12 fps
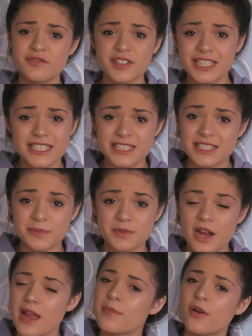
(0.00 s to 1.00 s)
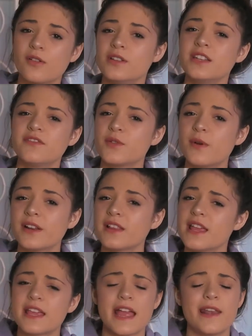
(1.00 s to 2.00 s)
don't forget to subscribe. Only if you want to
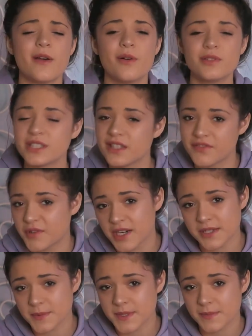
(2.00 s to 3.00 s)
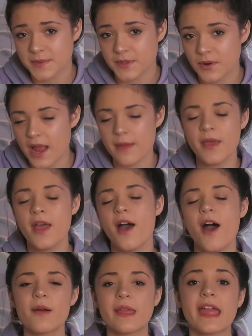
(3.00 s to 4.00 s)
like and only if you want to subscribe.
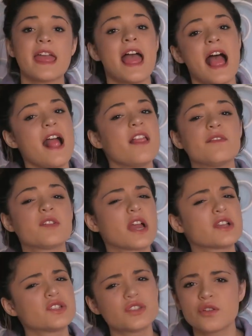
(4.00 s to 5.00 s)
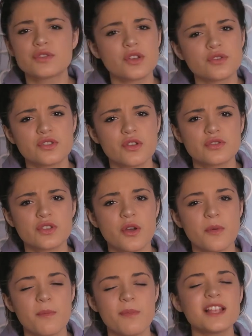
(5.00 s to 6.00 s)
Okay, I love you guys so, so, so,
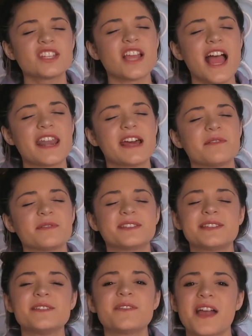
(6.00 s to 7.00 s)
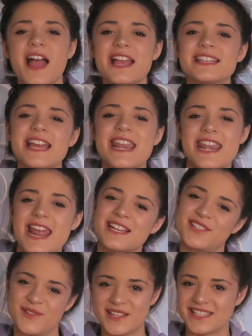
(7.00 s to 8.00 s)
so much. And I will see you guys
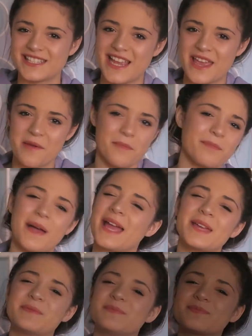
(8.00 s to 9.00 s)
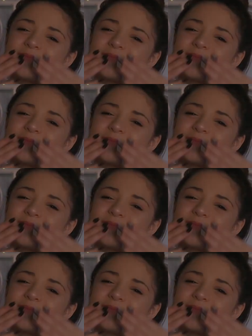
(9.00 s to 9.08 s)
next Wednesday. Bye.